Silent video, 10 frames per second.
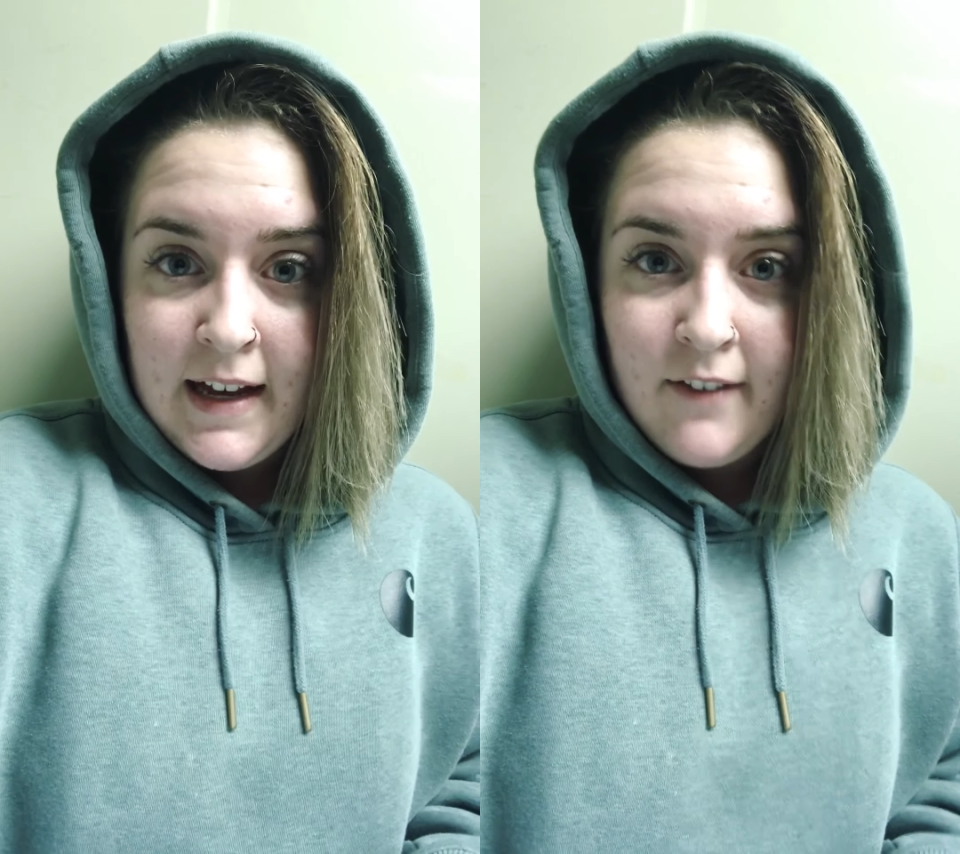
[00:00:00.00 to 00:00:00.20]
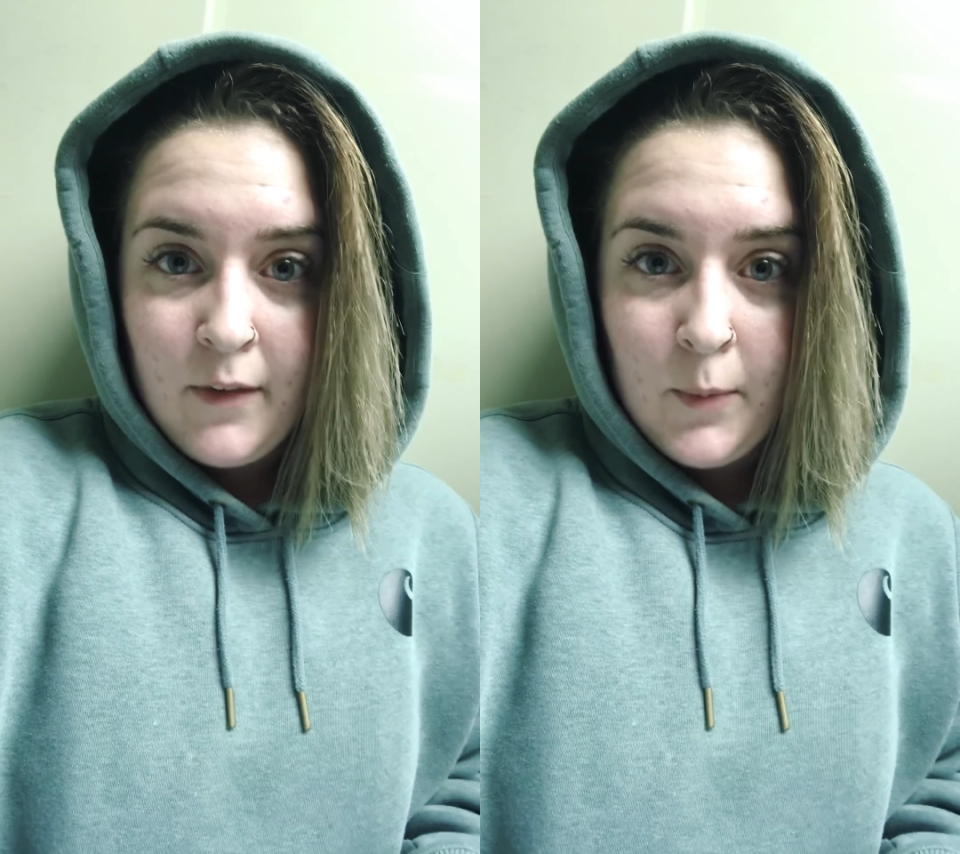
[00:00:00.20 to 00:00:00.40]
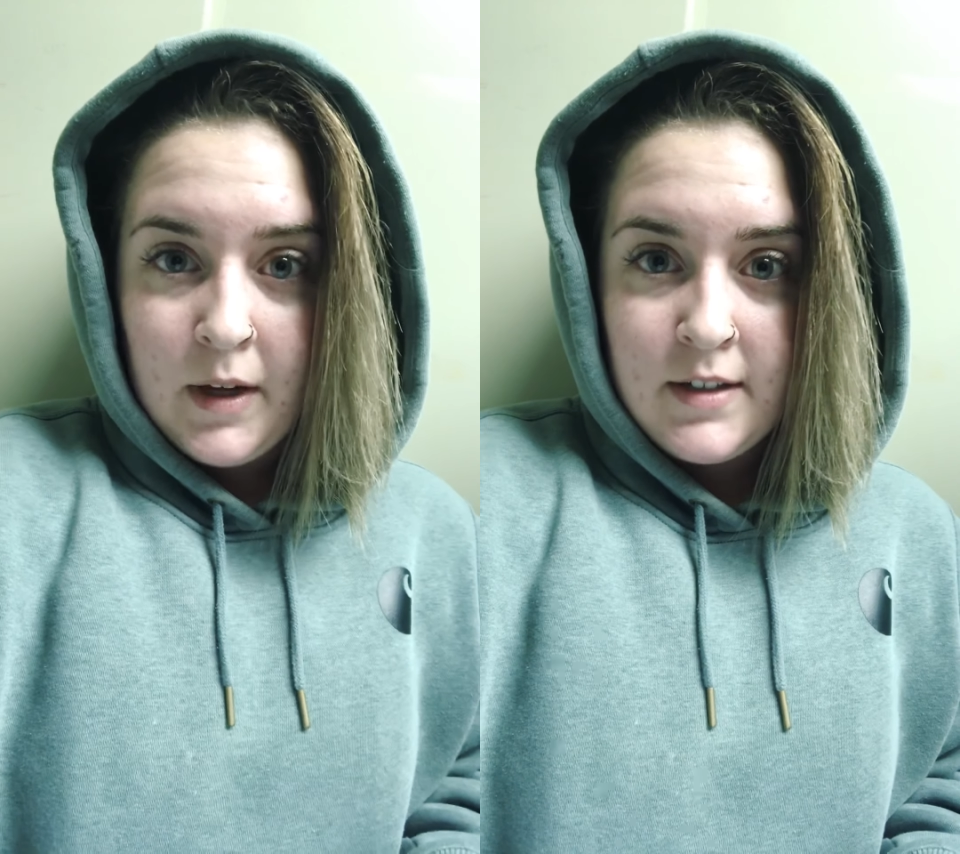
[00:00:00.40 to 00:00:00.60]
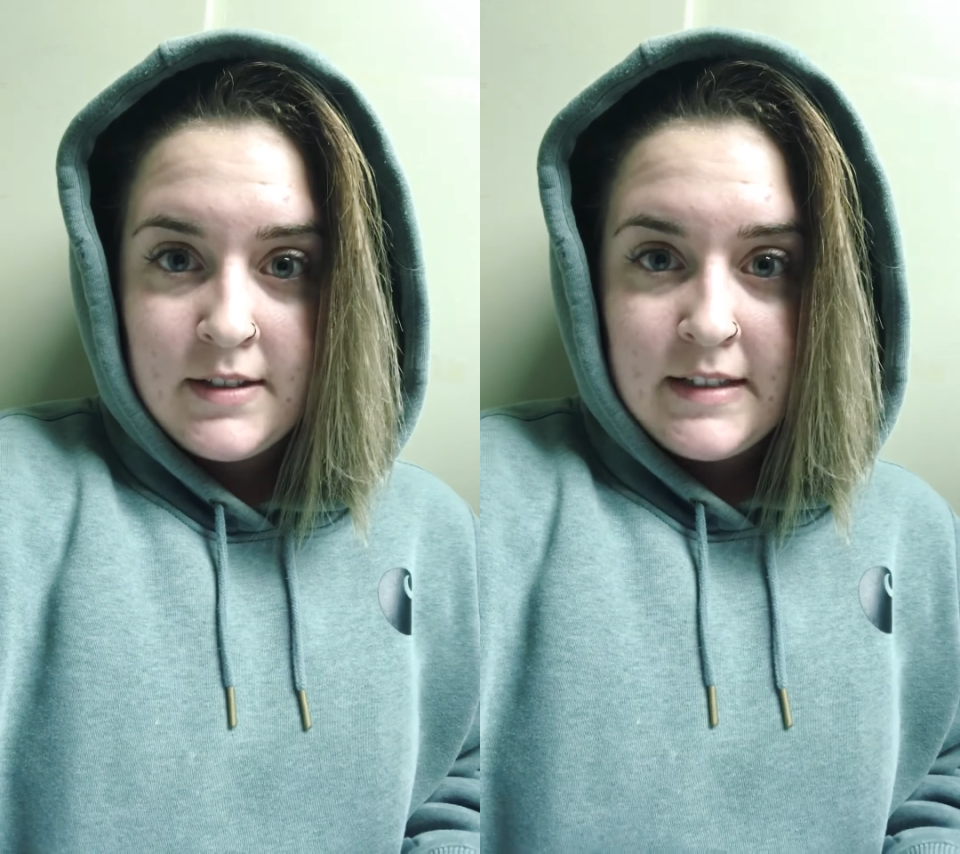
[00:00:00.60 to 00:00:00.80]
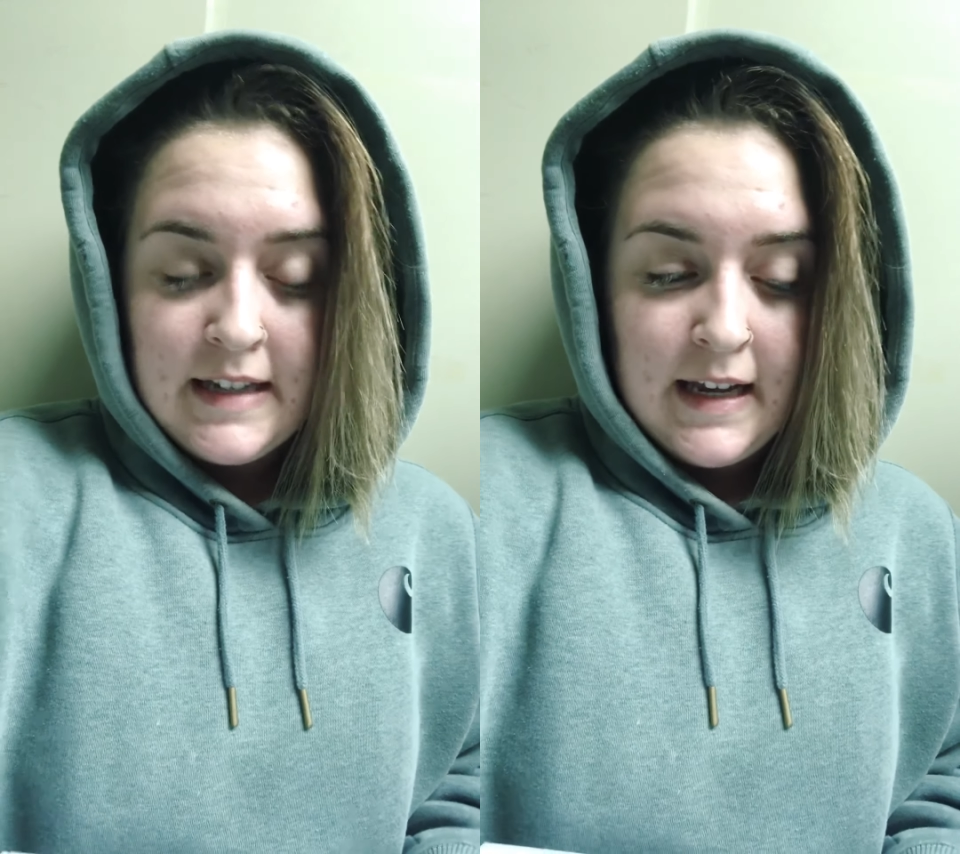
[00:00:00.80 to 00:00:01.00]
Hi everyone,
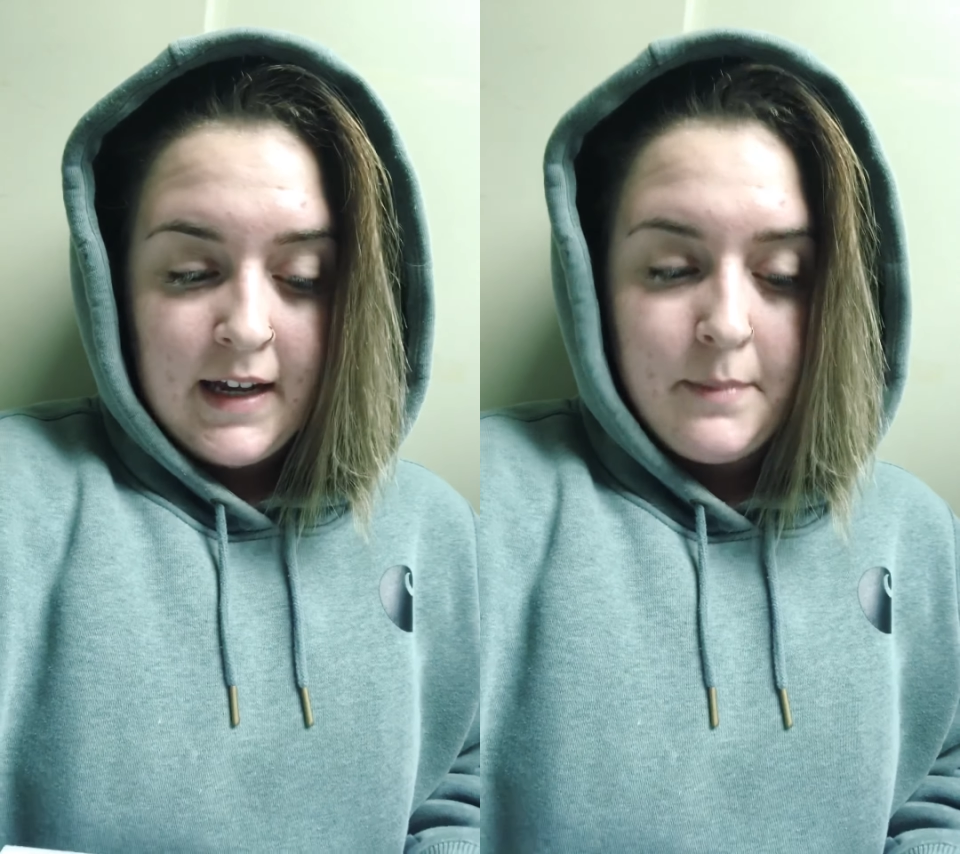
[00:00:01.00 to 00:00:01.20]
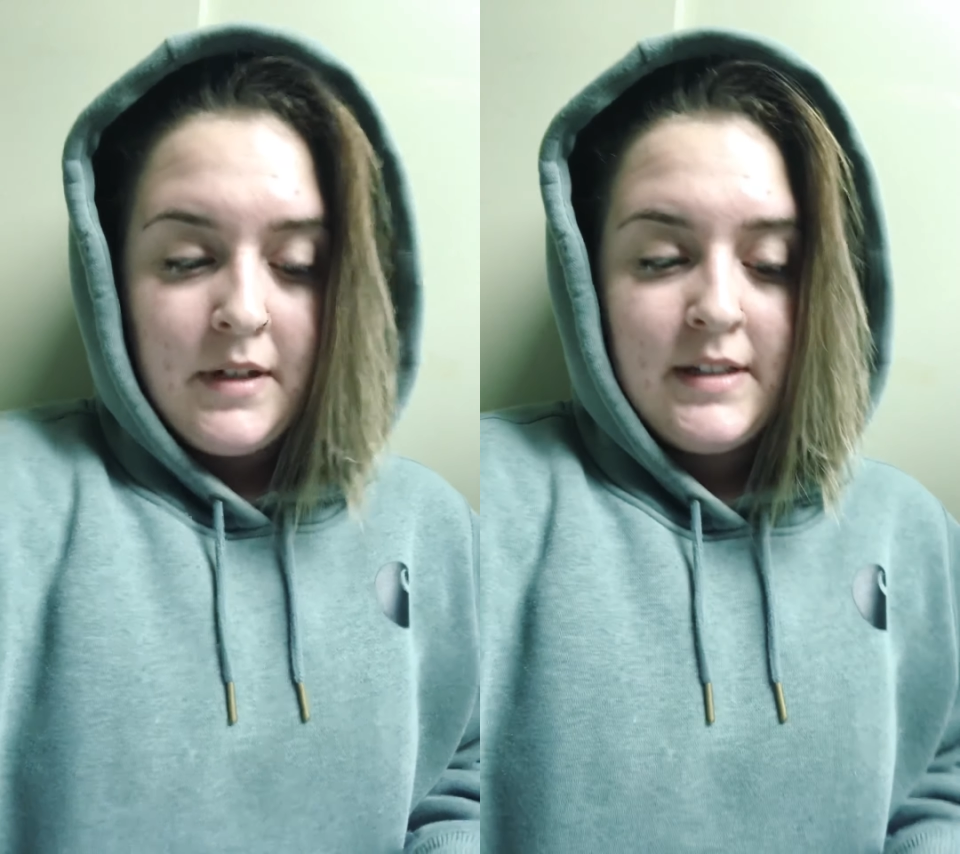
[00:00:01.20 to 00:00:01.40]
today I'm going